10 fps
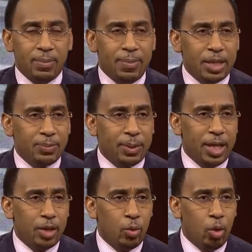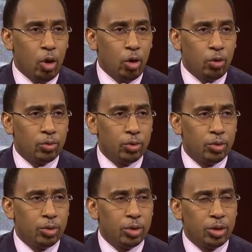is the best player in the world.
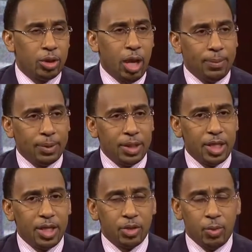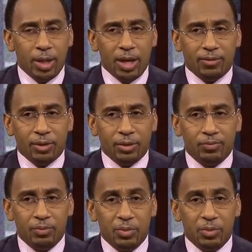Couple of years or whatever.